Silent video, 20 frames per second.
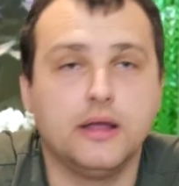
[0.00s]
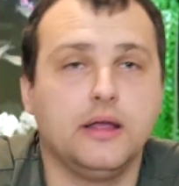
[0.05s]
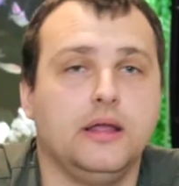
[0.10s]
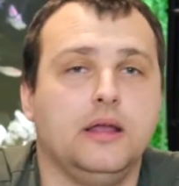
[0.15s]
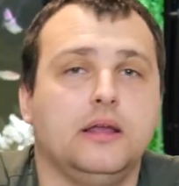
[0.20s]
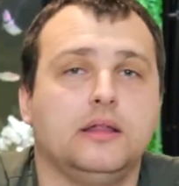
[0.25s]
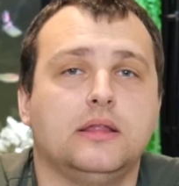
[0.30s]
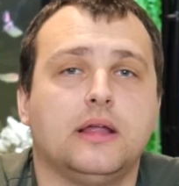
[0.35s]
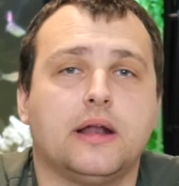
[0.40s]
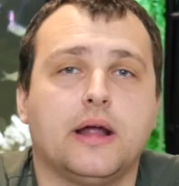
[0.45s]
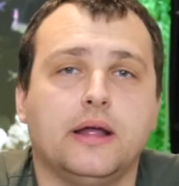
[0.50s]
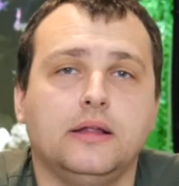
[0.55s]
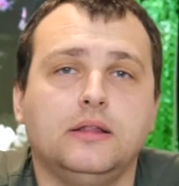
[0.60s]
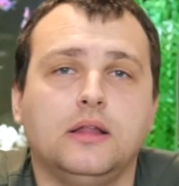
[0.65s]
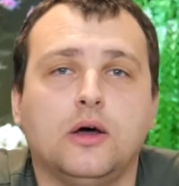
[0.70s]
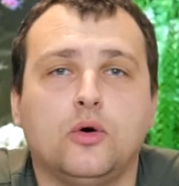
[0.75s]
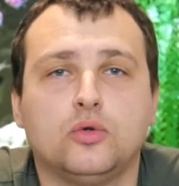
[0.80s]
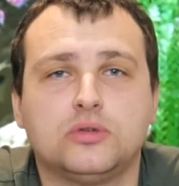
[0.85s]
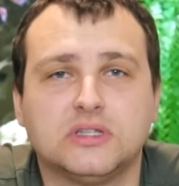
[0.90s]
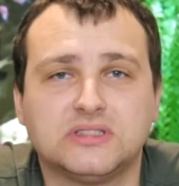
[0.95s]
Either I
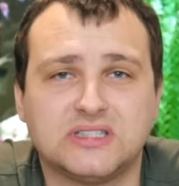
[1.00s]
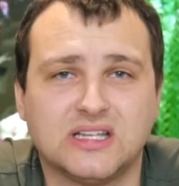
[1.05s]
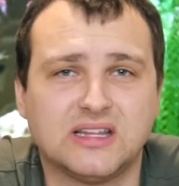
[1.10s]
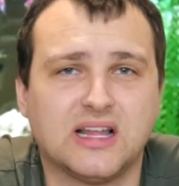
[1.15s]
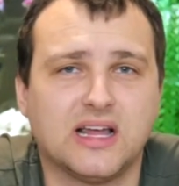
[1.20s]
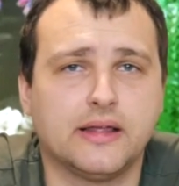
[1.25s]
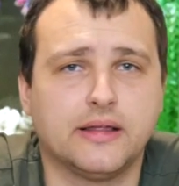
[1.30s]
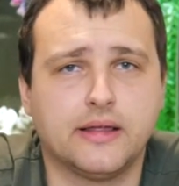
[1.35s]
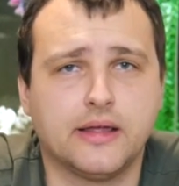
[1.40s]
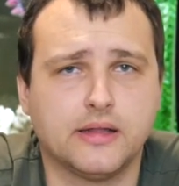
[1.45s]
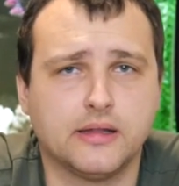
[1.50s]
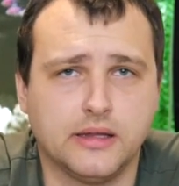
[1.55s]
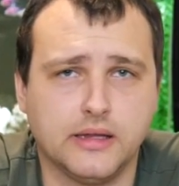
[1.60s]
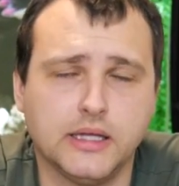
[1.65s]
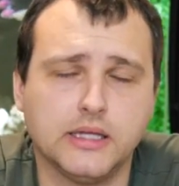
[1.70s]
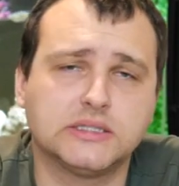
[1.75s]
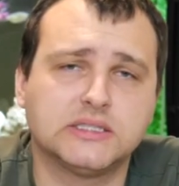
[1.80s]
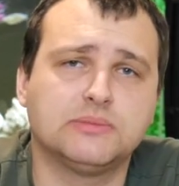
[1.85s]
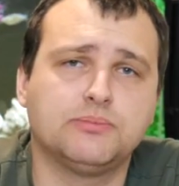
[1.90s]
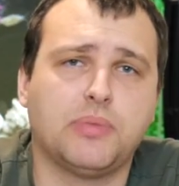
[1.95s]
notice that I can
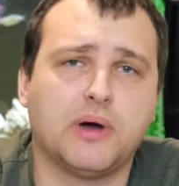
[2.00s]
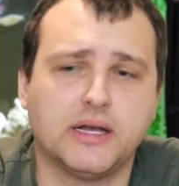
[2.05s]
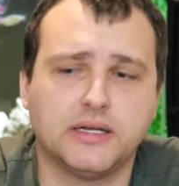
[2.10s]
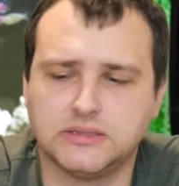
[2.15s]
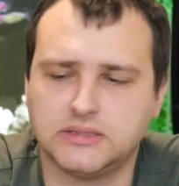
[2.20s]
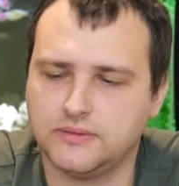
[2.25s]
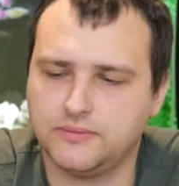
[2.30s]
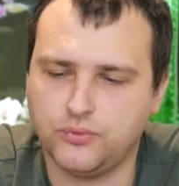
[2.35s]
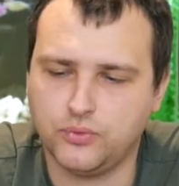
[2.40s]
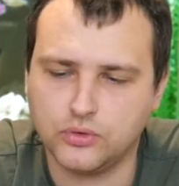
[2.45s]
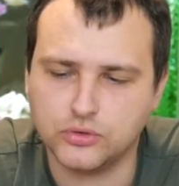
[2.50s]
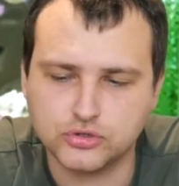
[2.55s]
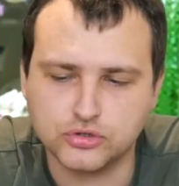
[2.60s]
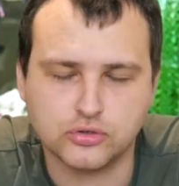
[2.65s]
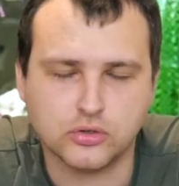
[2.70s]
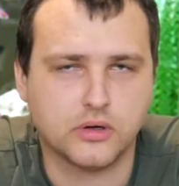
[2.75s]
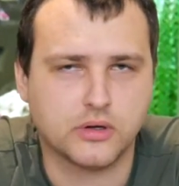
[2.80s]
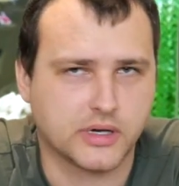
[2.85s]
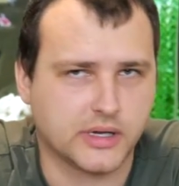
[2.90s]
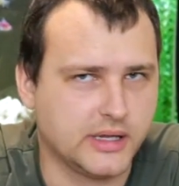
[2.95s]
eat spicy foods
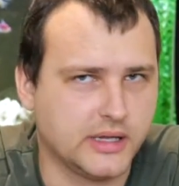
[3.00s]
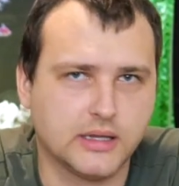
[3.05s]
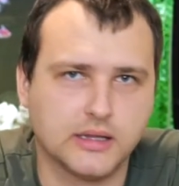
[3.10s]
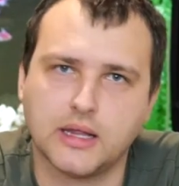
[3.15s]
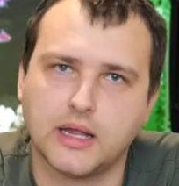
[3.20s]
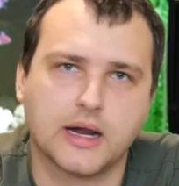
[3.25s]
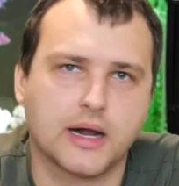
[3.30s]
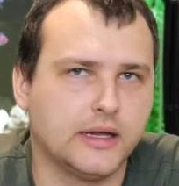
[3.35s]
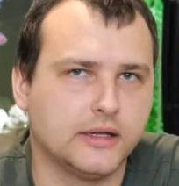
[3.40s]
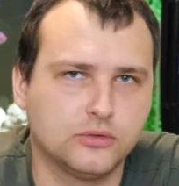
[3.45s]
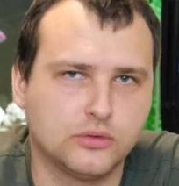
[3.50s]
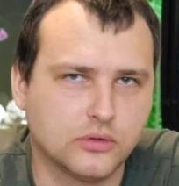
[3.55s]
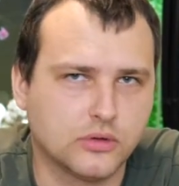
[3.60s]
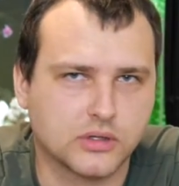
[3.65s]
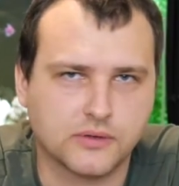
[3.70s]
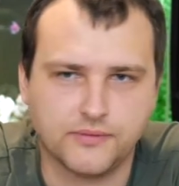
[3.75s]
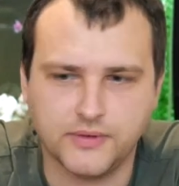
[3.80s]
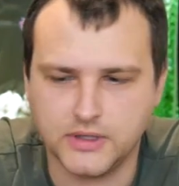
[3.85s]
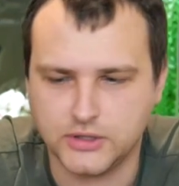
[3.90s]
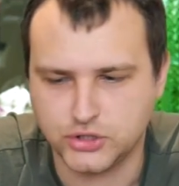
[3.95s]
or either I do
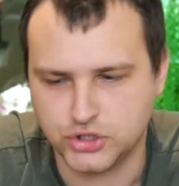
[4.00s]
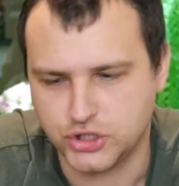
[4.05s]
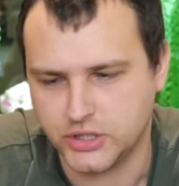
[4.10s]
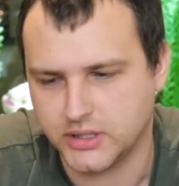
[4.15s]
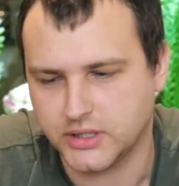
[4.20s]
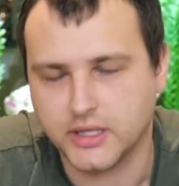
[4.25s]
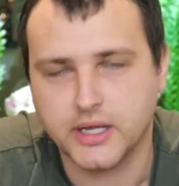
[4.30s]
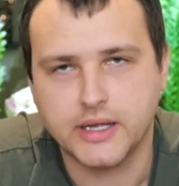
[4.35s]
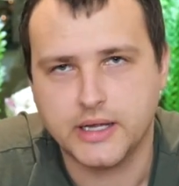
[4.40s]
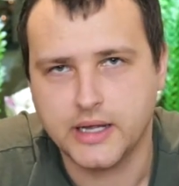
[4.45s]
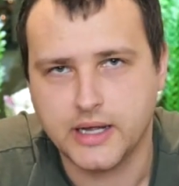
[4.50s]
not feel shit.